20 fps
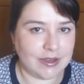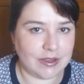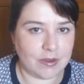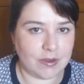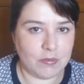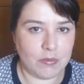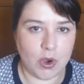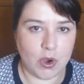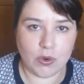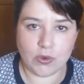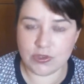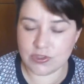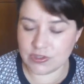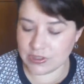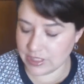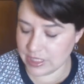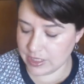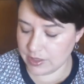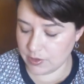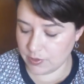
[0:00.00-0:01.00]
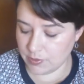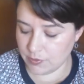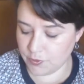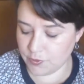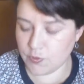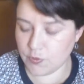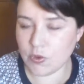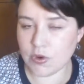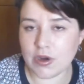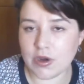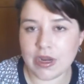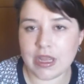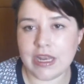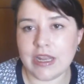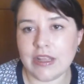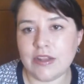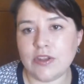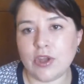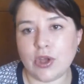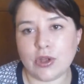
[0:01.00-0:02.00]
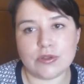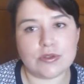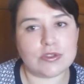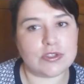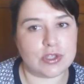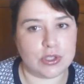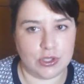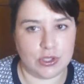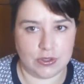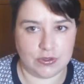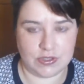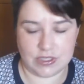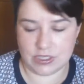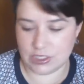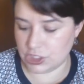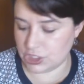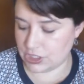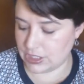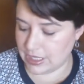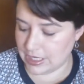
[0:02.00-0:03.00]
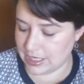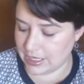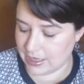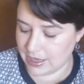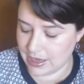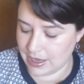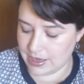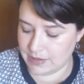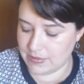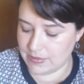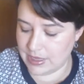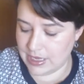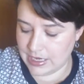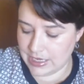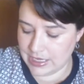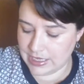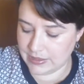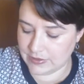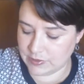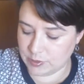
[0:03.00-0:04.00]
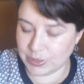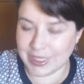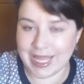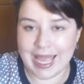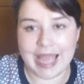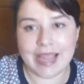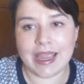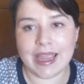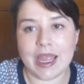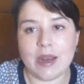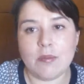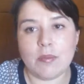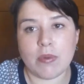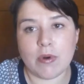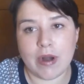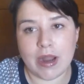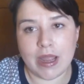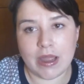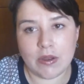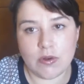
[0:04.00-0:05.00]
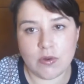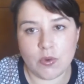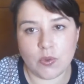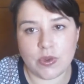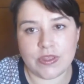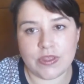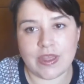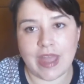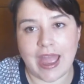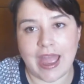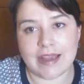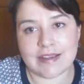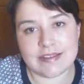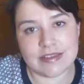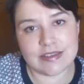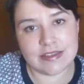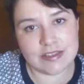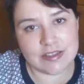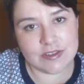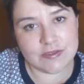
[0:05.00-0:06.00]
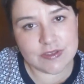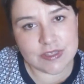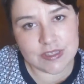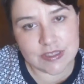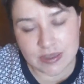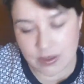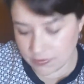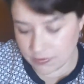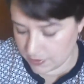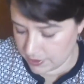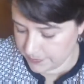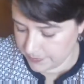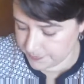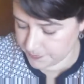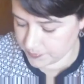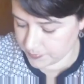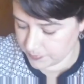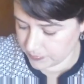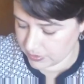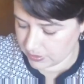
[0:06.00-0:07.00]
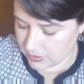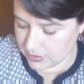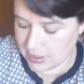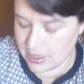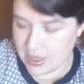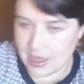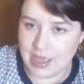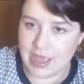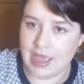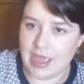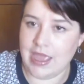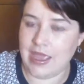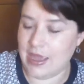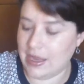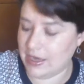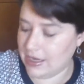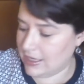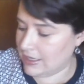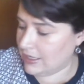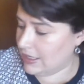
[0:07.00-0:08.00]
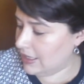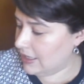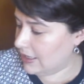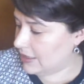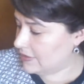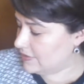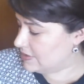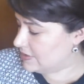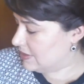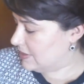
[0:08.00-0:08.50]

that is designed mostly for an adult's usage. It is black and brown with accents of silver,